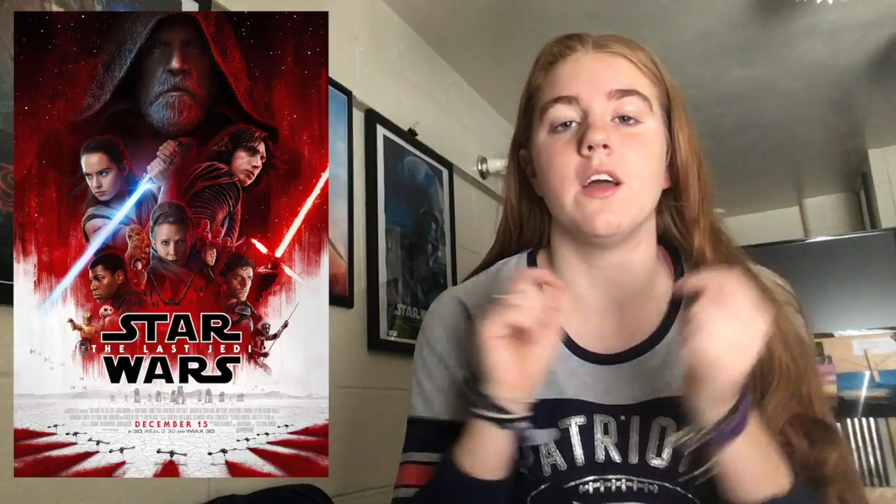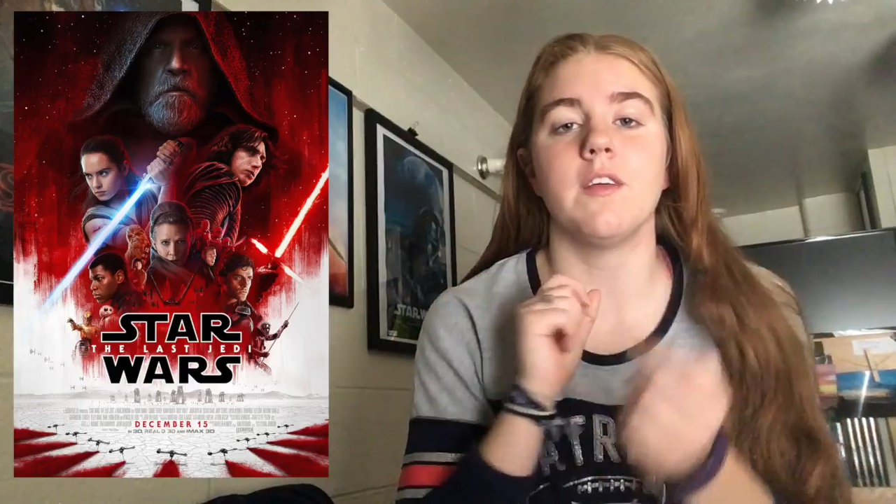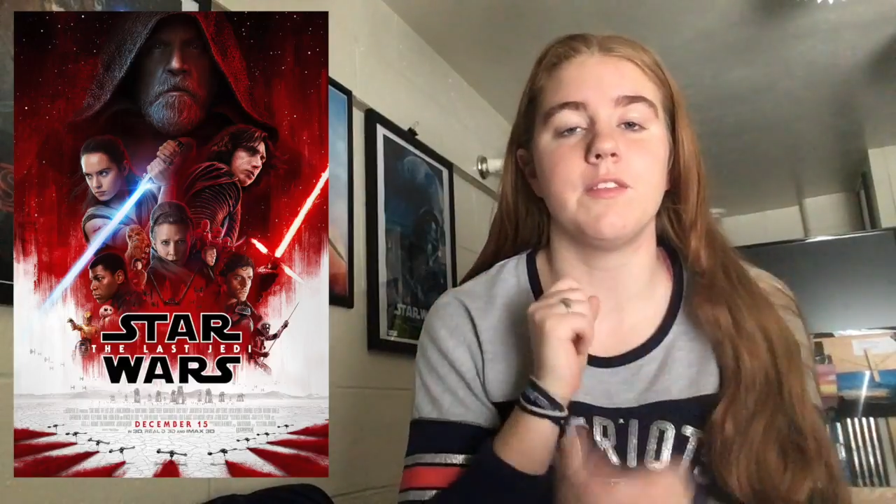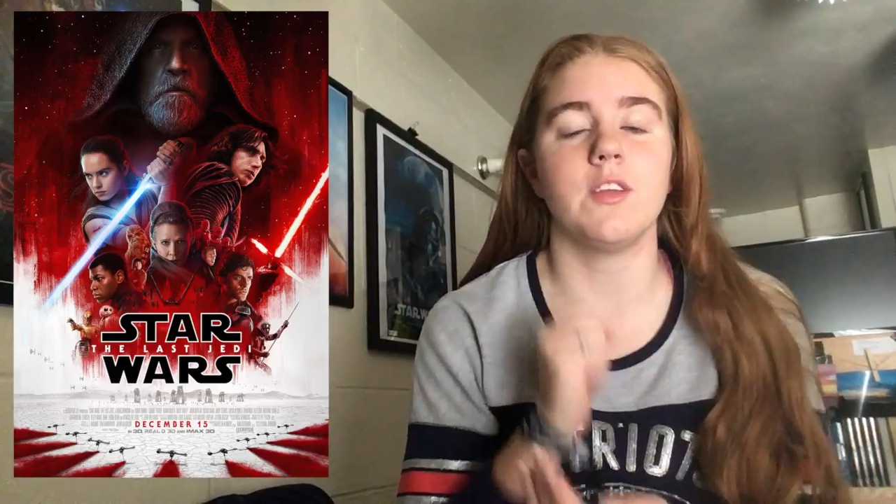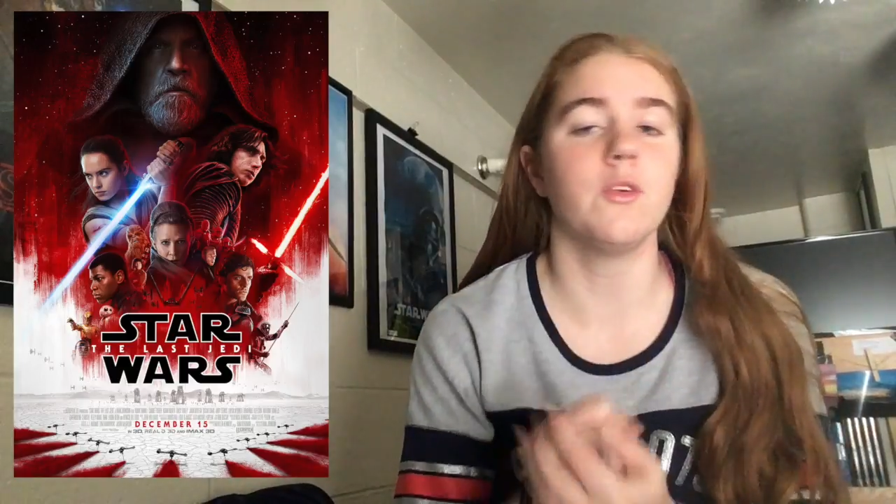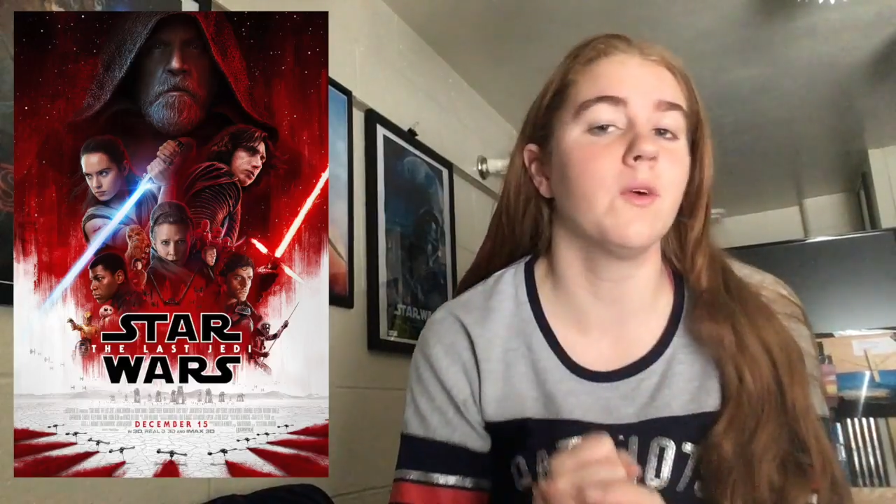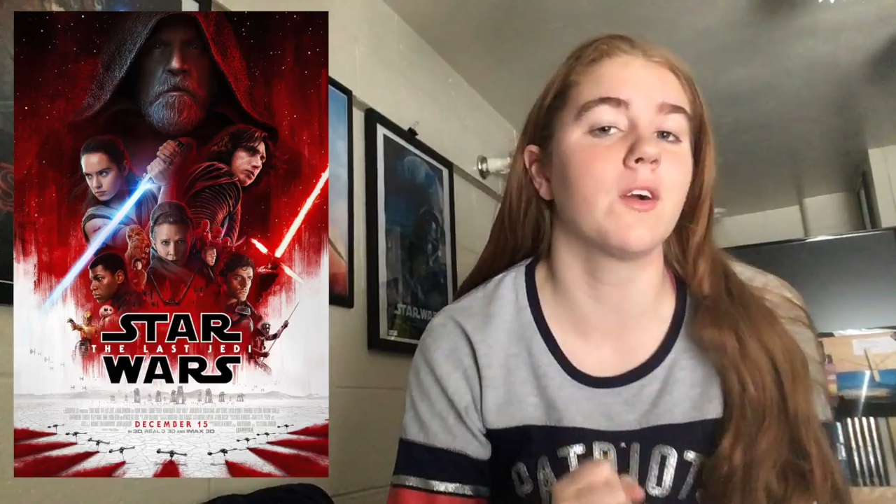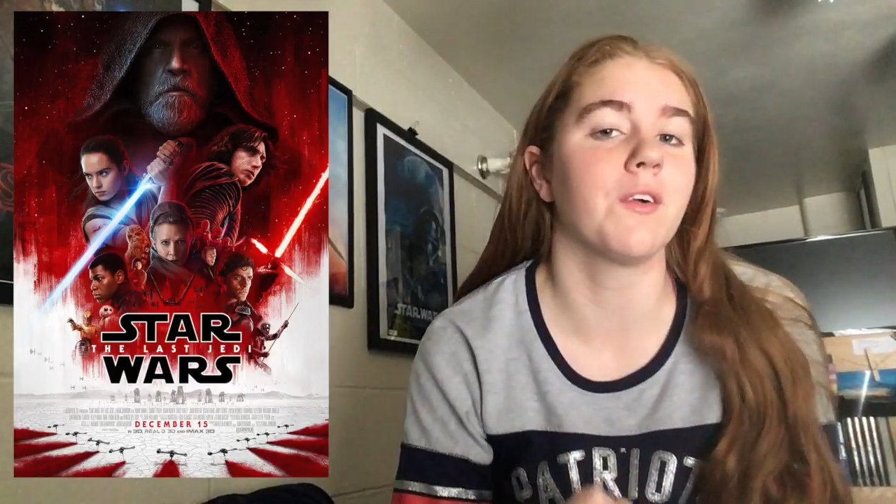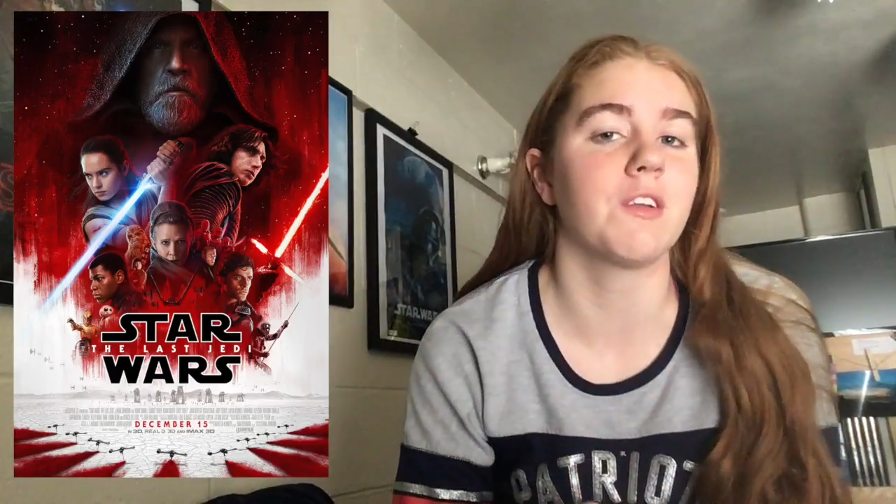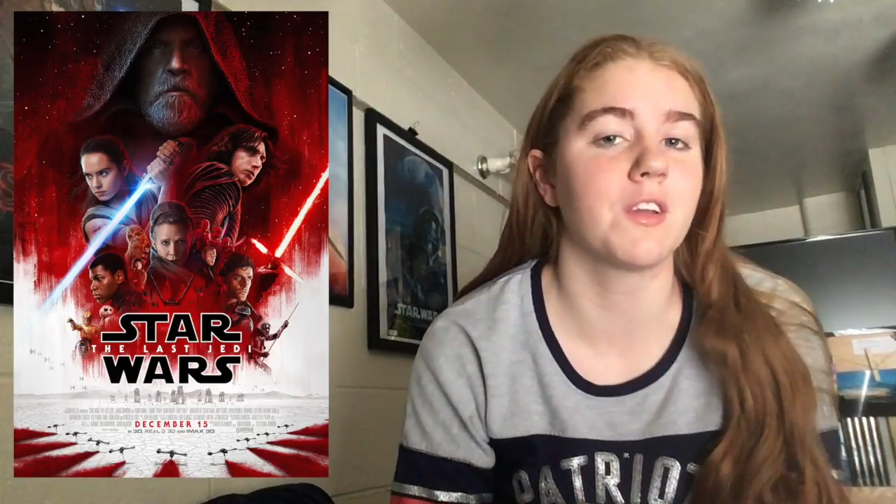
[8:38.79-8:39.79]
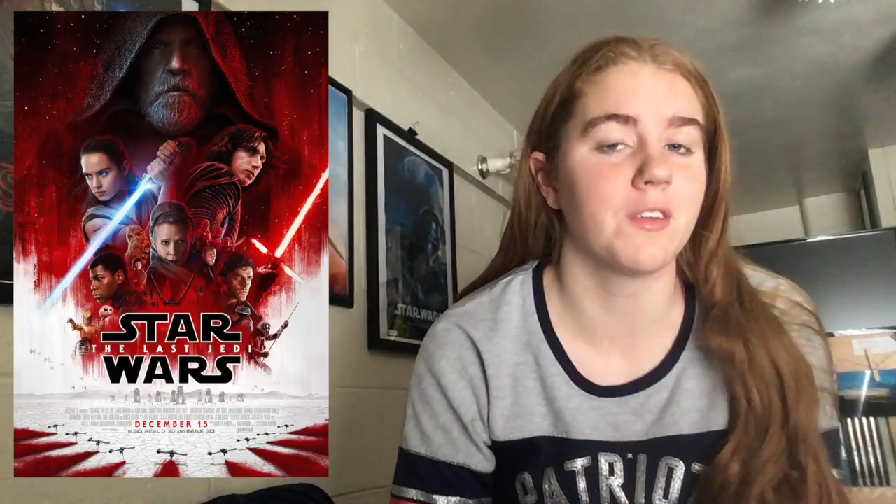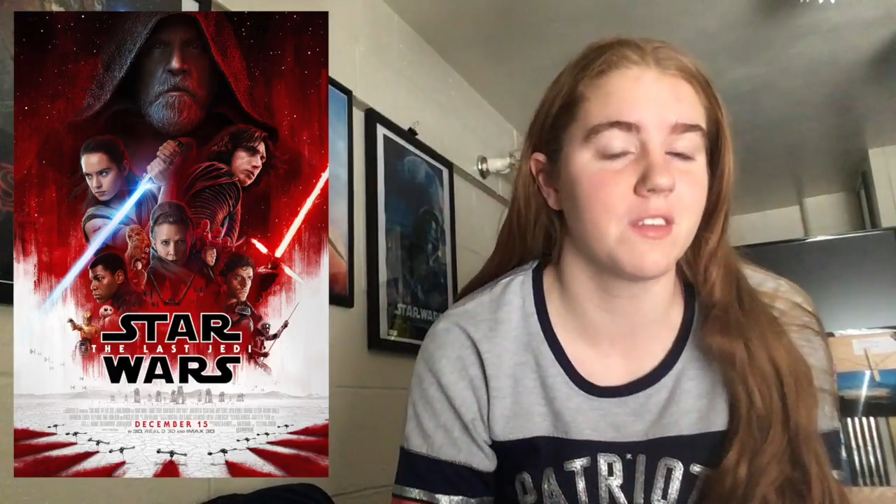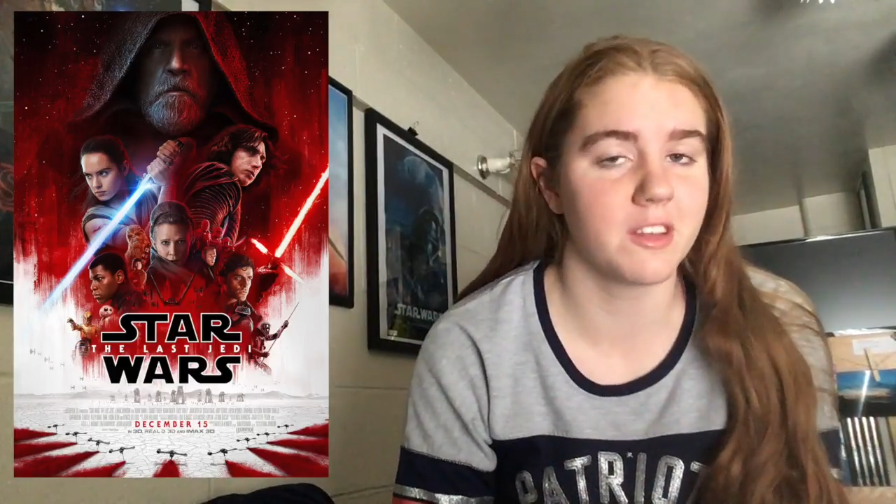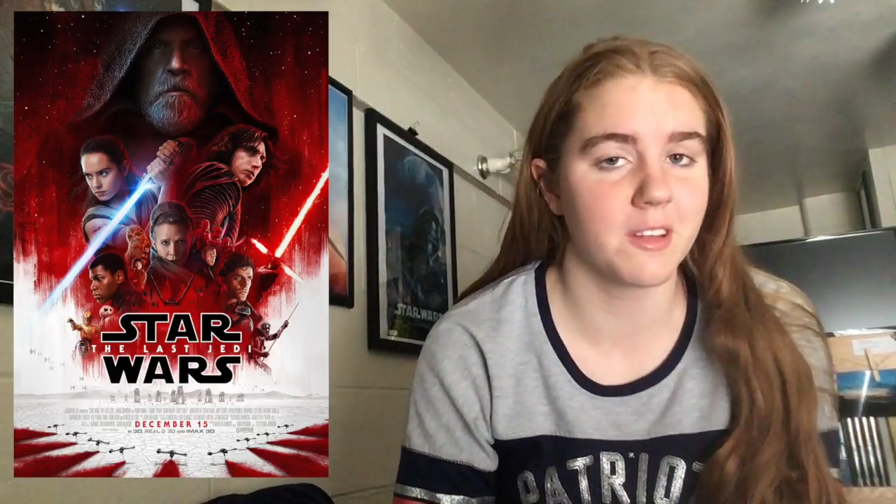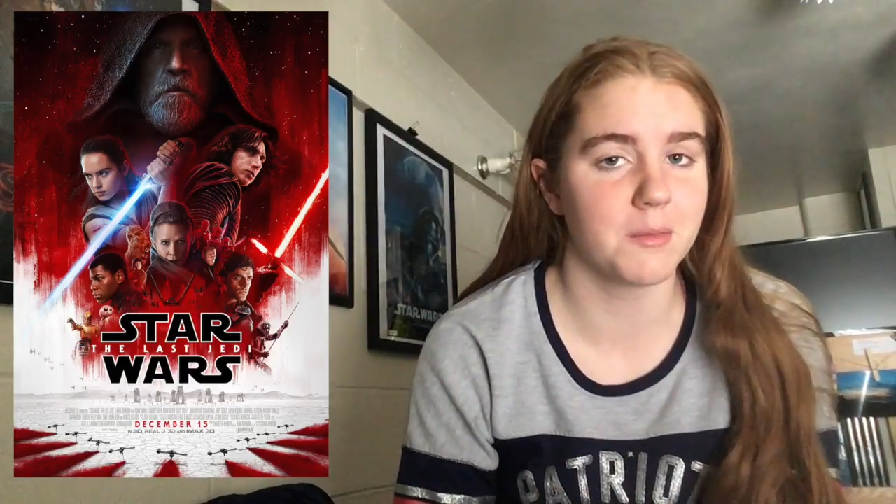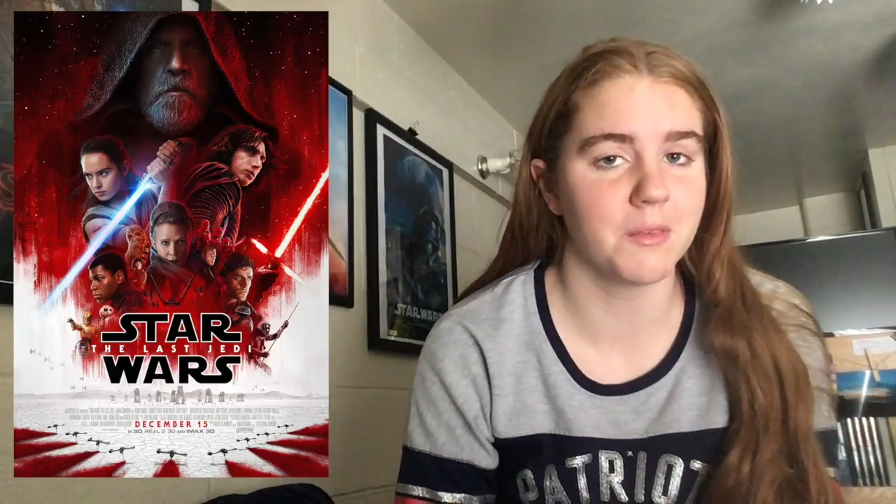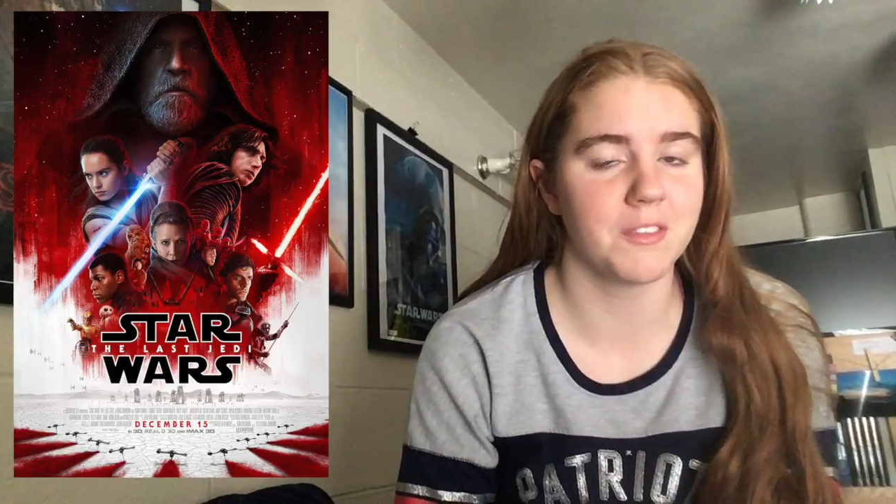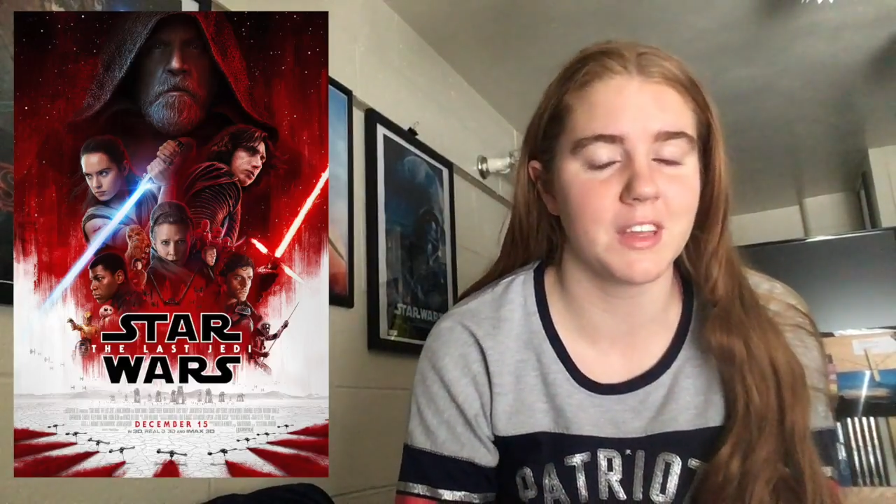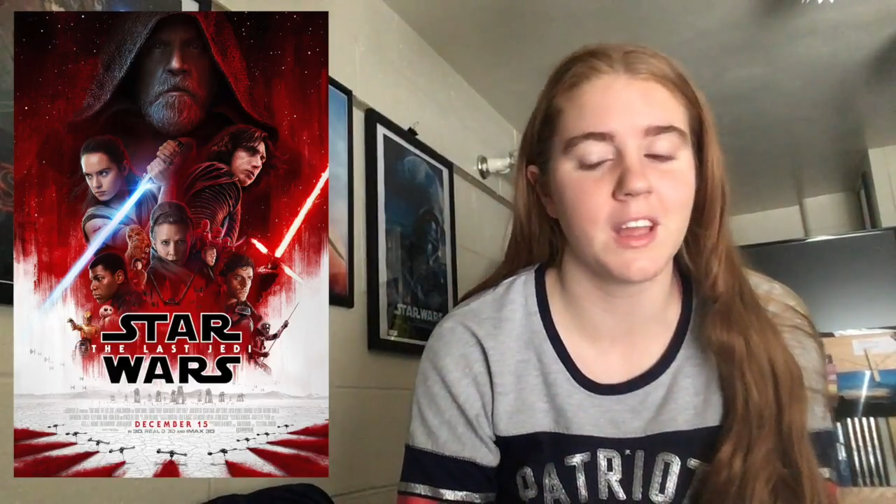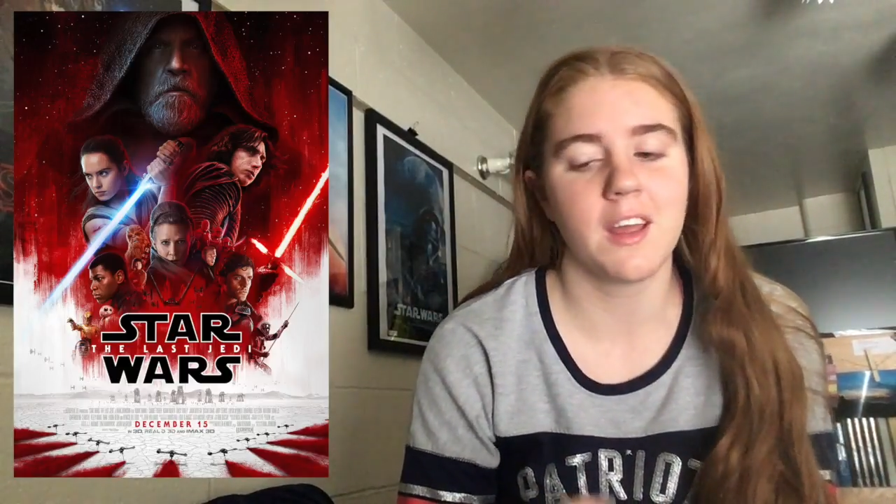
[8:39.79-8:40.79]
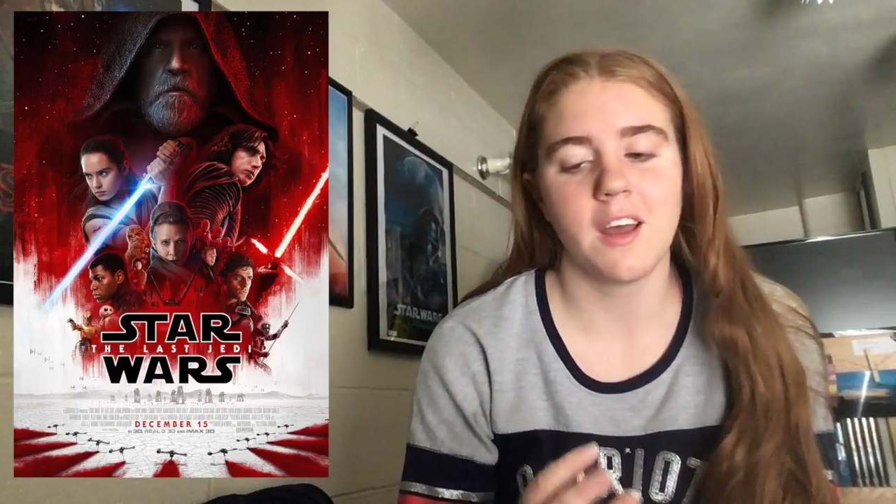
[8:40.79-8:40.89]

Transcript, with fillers: if you are going to go see this movie.